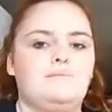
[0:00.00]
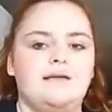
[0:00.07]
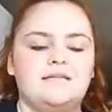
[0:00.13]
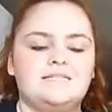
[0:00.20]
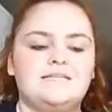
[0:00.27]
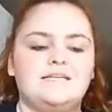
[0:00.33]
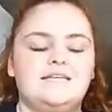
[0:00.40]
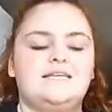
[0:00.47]
But
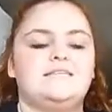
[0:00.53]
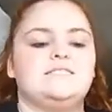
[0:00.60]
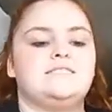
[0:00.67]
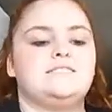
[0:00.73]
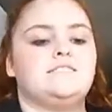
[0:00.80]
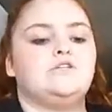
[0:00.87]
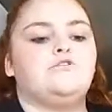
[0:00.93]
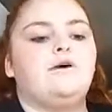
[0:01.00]
basically, he's
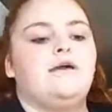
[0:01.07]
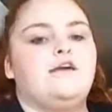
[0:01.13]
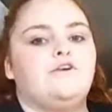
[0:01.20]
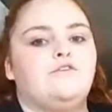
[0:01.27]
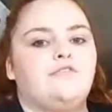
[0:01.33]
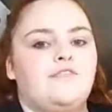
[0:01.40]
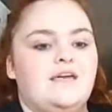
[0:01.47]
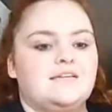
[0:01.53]
this little
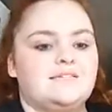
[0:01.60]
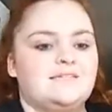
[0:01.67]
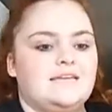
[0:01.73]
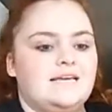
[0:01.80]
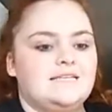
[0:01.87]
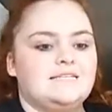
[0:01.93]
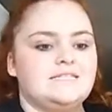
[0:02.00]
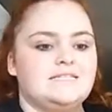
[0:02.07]
elf that
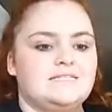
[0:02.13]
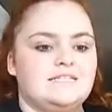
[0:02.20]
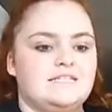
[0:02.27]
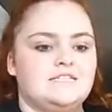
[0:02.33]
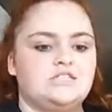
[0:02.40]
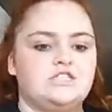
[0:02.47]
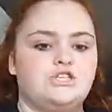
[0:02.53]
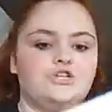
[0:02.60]
Santa
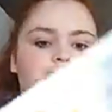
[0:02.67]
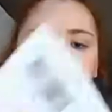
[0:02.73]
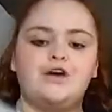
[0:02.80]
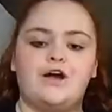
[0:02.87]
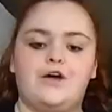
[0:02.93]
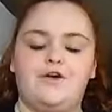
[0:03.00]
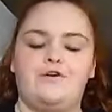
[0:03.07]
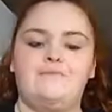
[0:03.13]
sends to your
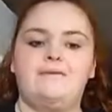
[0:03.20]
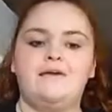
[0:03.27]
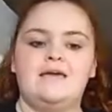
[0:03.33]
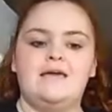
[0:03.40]
home.